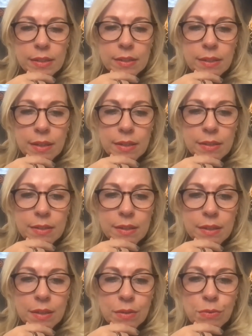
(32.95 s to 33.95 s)

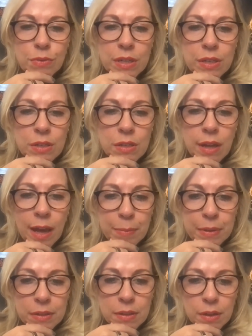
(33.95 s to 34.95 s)
Since the original
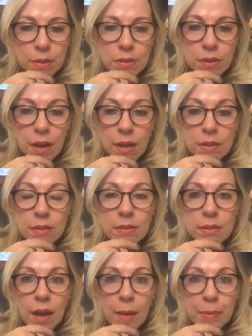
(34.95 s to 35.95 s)
episodes on
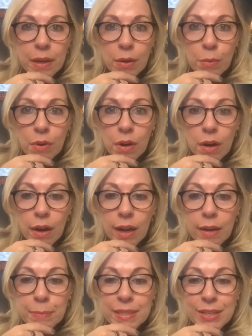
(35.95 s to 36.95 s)
this topic were
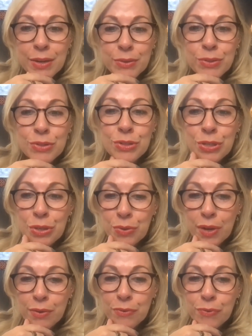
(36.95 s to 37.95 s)
episodes
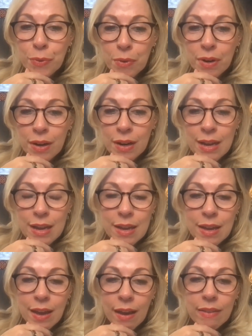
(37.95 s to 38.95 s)
2 and 4,
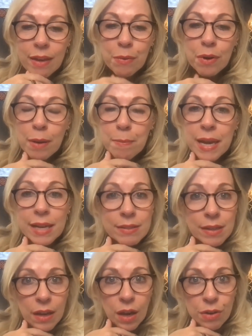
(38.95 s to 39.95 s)
and they were a
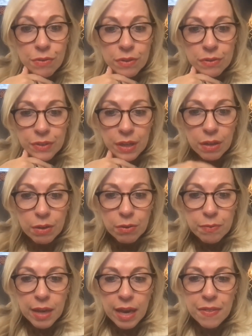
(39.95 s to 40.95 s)
basic
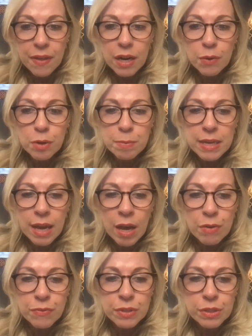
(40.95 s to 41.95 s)
overview, I thought it would be
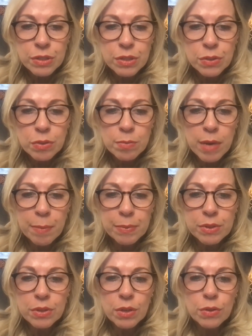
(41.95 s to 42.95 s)
helpful to do some
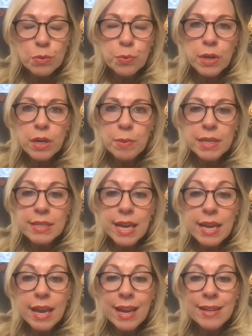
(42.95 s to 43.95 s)
episodes where we
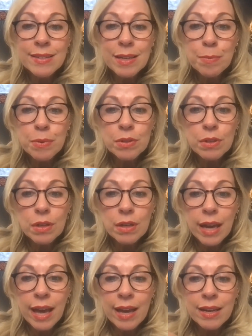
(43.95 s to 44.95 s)
take a deeper
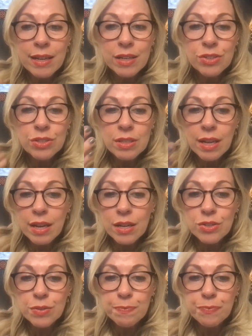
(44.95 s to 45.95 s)
look at each
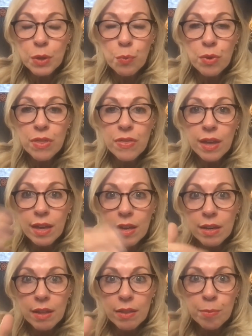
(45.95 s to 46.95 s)
stage
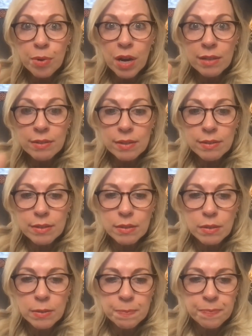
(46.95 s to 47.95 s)
within the
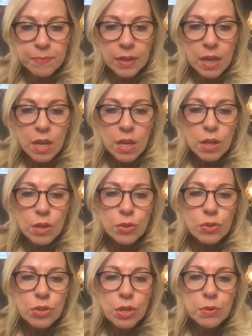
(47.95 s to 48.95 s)
processes.
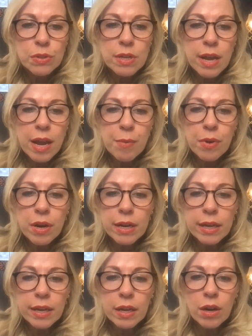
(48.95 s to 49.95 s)
So today we're
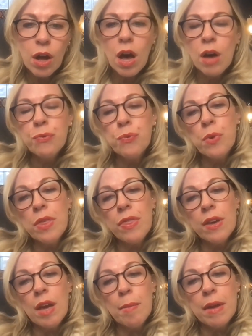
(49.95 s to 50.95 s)
going to kick it off
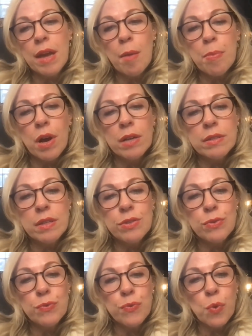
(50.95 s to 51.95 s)
with the coming out
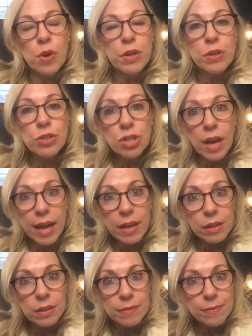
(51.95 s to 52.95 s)
process for your
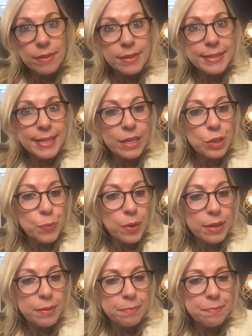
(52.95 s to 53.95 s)
child, stage
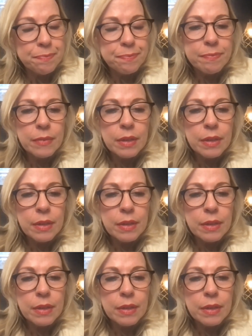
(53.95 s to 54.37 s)
1.